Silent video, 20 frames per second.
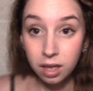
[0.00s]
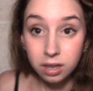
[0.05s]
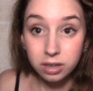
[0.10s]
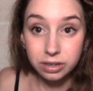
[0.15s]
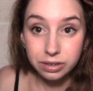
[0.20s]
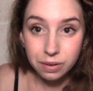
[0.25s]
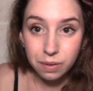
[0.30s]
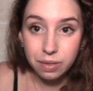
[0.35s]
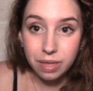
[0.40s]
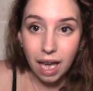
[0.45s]

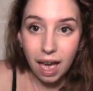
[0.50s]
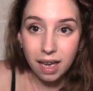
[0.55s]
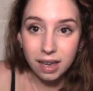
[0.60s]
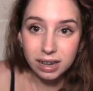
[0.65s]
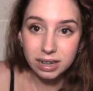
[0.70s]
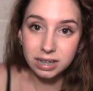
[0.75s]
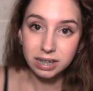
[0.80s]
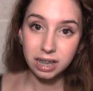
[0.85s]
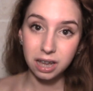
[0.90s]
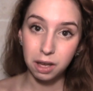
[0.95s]
So that
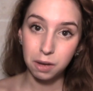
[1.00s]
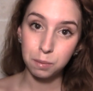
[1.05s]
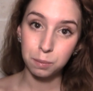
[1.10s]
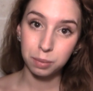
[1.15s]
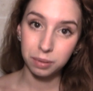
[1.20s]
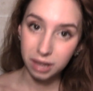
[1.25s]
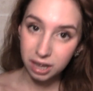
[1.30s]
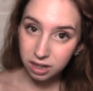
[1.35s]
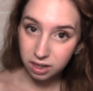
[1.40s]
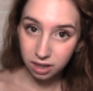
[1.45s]
is the
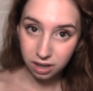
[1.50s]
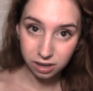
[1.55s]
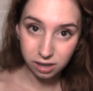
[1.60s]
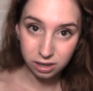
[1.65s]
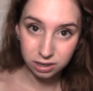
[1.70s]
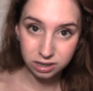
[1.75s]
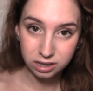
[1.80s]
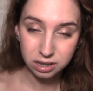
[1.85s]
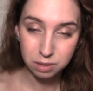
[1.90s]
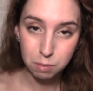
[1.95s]
complete look
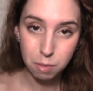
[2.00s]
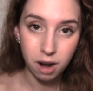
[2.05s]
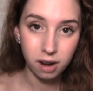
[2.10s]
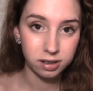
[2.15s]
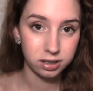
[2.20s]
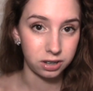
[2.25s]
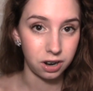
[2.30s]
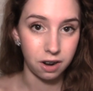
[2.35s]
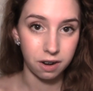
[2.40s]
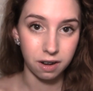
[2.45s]
using the
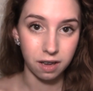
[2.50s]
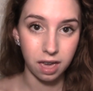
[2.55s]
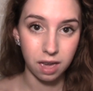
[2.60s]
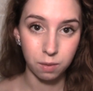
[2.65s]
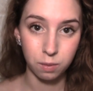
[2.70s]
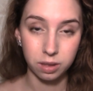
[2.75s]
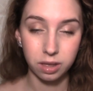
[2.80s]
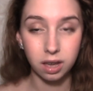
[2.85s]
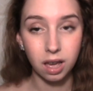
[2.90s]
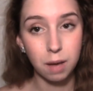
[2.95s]
Mark Starter
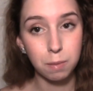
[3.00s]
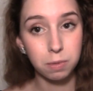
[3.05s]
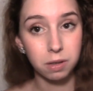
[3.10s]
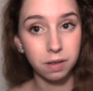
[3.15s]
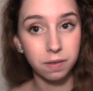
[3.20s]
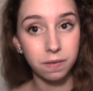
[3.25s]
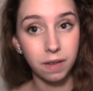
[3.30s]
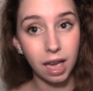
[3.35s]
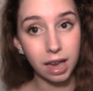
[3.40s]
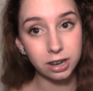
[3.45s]
Kit with a couple
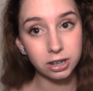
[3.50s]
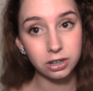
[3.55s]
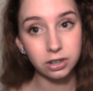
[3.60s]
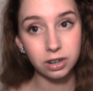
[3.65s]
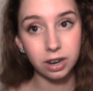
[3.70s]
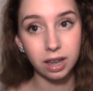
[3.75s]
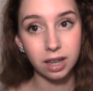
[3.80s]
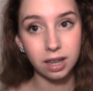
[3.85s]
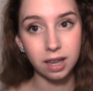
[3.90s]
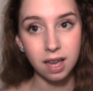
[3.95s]
of
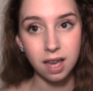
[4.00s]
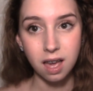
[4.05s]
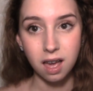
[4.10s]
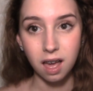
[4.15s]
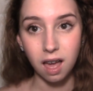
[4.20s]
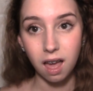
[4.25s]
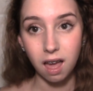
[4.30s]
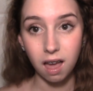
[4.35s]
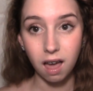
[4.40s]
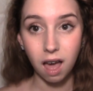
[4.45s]
extra
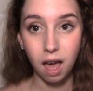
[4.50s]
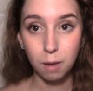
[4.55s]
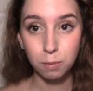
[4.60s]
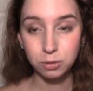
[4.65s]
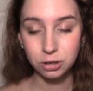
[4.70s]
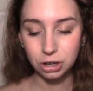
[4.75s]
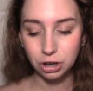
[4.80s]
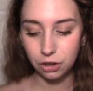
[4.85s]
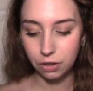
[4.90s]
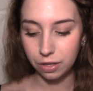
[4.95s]

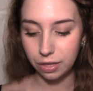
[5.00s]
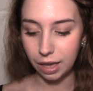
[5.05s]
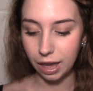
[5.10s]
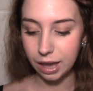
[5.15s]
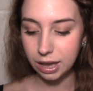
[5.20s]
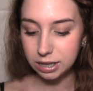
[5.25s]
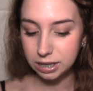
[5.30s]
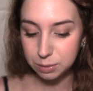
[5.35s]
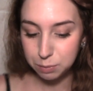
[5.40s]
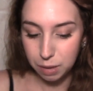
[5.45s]
optional
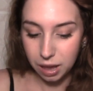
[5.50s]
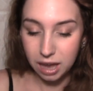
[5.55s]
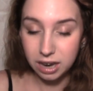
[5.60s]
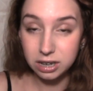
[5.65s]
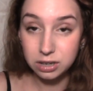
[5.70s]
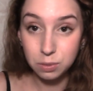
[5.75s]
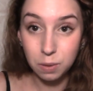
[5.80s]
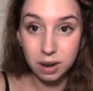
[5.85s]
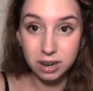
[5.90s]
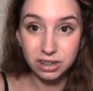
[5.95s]
things, but I
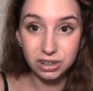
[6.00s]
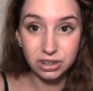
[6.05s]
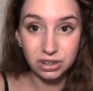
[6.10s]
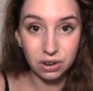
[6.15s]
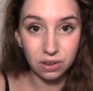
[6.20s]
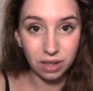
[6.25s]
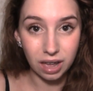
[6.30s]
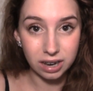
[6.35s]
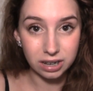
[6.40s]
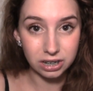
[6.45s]
just wanted to
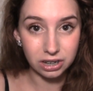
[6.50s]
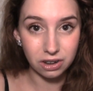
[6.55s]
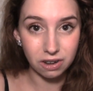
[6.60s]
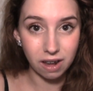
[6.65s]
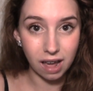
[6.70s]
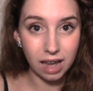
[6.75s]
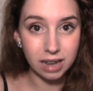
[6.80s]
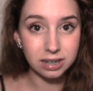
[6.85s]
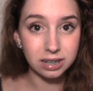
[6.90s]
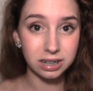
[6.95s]
show that to
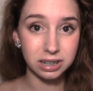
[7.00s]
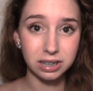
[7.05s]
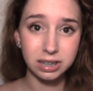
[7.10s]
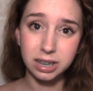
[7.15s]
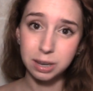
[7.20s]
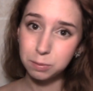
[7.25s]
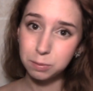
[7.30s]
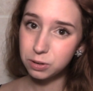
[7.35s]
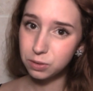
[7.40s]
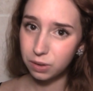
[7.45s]
you guys because you
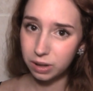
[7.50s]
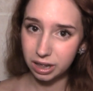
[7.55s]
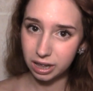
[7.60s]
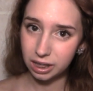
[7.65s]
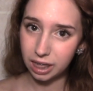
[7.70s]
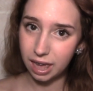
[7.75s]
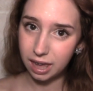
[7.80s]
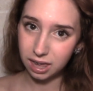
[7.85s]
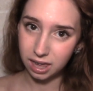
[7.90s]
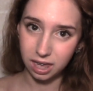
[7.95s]
to
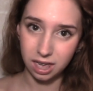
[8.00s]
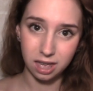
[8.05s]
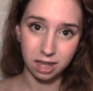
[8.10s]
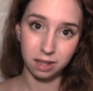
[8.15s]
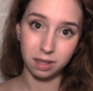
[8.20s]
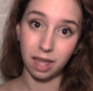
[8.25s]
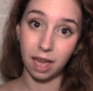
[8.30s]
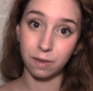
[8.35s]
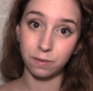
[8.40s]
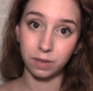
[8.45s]
really like it
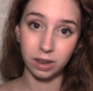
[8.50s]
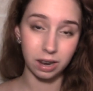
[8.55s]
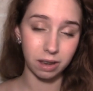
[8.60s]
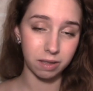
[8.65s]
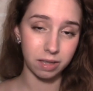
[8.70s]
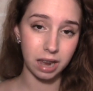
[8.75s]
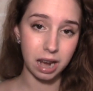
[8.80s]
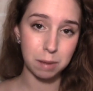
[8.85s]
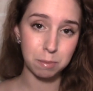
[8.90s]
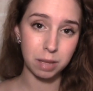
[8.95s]
in that
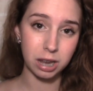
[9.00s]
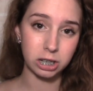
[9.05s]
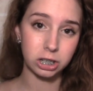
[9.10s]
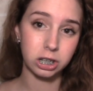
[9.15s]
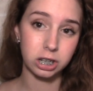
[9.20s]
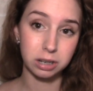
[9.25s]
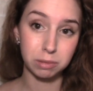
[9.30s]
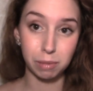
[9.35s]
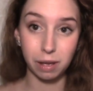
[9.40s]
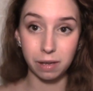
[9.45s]
video that I
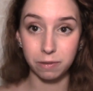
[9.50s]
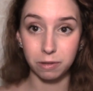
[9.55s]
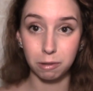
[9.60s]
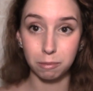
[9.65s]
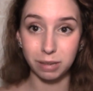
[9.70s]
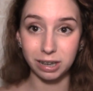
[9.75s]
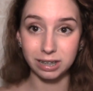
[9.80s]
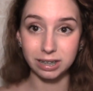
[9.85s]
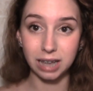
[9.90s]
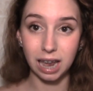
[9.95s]
mentioned, my
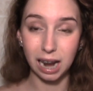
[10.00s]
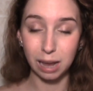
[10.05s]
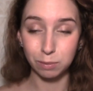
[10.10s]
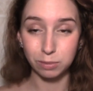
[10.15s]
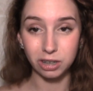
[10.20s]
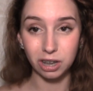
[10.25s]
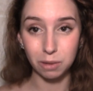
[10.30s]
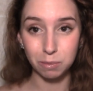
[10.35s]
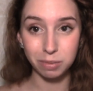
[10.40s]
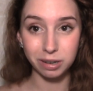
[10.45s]
filming
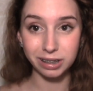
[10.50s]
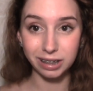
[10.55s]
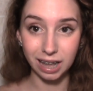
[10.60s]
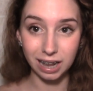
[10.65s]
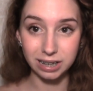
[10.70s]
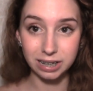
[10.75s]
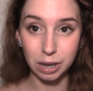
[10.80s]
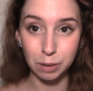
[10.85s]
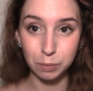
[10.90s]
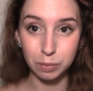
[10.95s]
setup, so I'll put
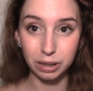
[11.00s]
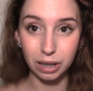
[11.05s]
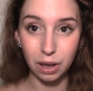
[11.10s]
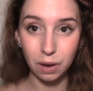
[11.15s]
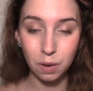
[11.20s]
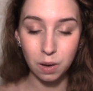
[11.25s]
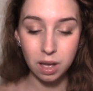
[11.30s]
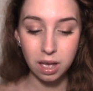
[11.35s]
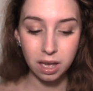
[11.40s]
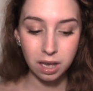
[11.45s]
that down
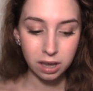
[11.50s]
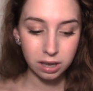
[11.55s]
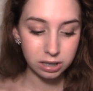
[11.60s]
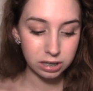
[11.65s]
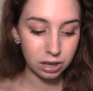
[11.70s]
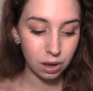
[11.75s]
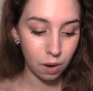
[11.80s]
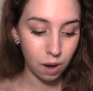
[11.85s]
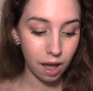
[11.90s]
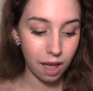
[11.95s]
below.
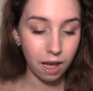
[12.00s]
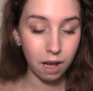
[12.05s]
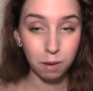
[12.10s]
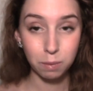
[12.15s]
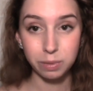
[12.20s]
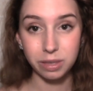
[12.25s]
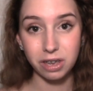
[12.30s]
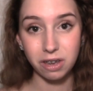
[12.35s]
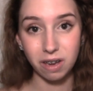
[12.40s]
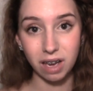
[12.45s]
So I
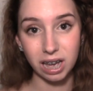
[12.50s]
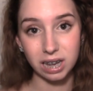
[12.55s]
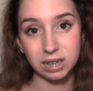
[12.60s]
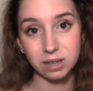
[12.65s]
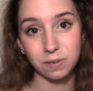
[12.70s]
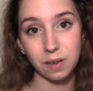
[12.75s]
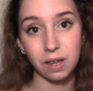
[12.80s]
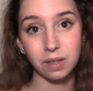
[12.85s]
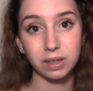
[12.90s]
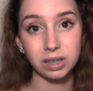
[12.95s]
hope that you
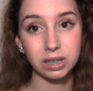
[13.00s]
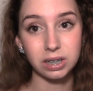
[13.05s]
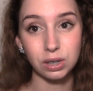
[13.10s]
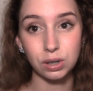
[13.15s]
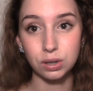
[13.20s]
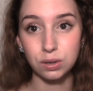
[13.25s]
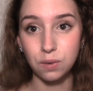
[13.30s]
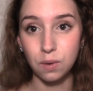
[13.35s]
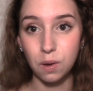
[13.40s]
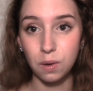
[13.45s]
guys found this
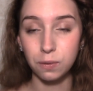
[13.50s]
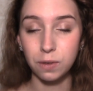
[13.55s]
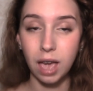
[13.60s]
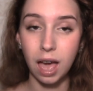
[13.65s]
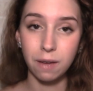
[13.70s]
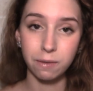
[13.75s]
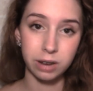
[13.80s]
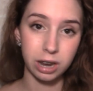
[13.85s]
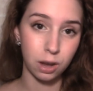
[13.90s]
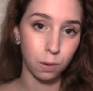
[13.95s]
useful. If you
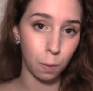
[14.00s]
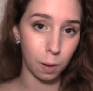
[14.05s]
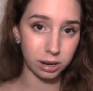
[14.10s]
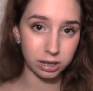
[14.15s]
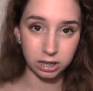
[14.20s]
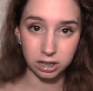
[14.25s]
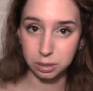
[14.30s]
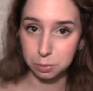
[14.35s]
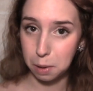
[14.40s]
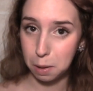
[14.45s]
have any
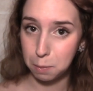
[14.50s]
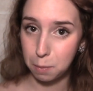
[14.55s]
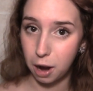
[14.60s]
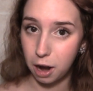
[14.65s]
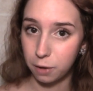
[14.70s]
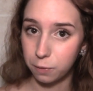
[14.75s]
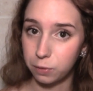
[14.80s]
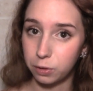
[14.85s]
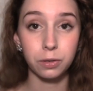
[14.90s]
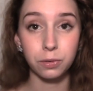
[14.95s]
questions about
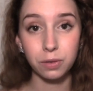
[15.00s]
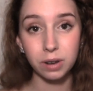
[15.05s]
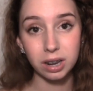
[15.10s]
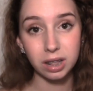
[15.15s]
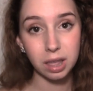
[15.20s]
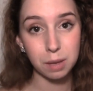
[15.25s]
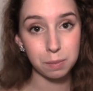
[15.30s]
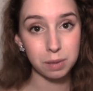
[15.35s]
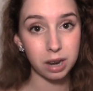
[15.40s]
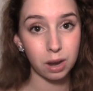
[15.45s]
Mark, feel free
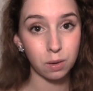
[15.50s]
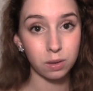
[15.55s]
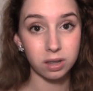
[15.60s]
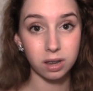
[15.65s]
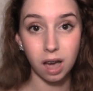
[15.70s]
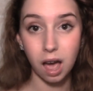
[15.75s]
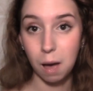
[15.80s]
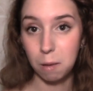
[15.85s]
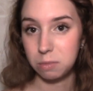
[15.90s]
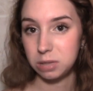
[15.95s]
to let me know in
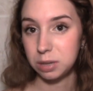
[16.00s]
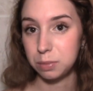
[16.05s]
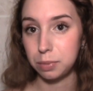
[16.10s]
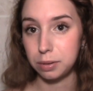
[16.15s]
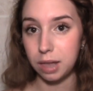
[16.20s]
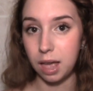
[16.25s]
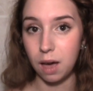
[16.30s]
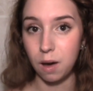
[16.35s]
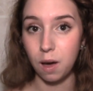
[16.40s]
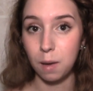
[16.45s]
the comments
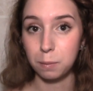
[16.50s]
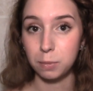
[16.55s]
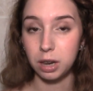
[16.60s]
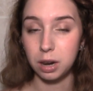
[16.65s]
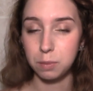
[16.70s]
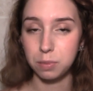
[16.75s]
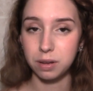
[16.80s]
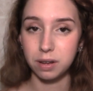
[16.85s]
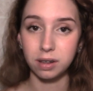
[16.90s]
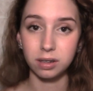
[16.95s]
below. I'm
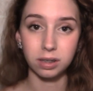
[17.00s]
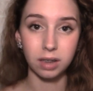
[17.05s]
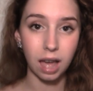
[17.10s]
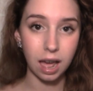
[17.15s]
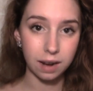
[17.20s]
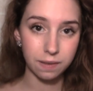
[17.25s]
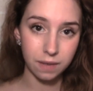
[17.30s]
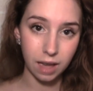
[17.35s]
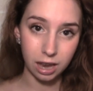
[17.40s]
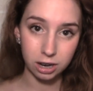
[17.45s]
going to put a
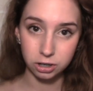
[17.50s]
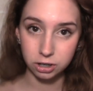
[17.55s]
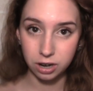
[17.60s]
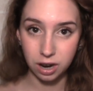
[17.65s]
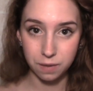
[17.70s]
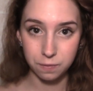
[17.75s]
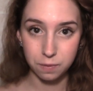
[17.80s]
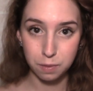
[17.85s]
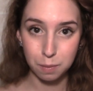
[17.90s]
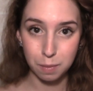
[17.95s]
lot of
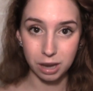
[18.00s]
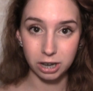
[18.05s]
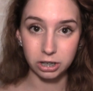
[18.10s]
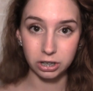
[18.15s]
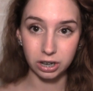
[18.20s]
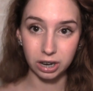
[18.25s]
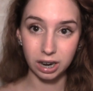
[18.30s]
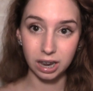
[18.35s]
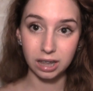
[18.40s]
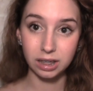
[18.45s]
extra
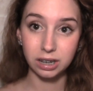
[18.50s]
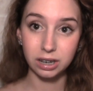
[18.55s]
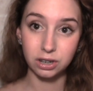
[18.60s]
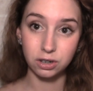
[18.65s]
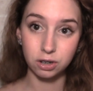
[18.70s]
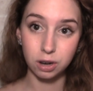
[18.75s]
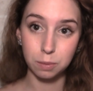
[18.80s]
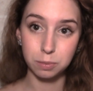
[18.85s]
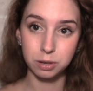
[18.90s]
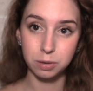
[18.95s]
information in the
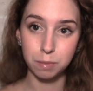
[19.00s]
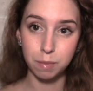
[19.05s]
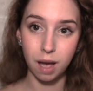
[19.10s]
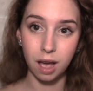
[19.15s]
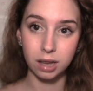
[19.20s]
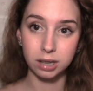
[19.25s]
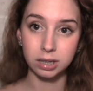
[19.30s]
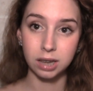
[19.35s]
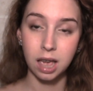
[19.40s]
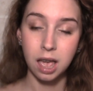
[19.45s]
description
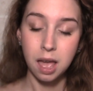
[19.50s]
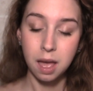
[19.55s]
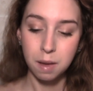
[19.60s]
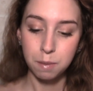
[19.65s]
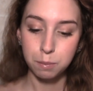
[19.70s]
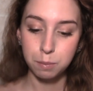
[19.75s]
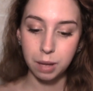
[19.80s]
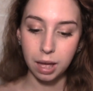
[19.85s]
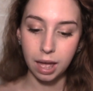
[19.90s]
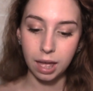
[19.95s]
box,
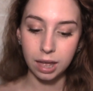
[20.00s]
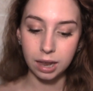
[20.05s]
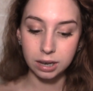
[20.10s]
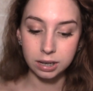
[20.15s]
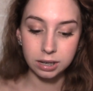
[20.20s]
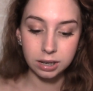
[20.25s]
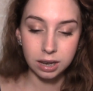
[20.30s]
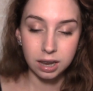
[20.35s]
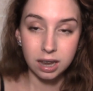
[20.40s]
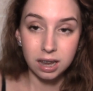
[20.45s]
but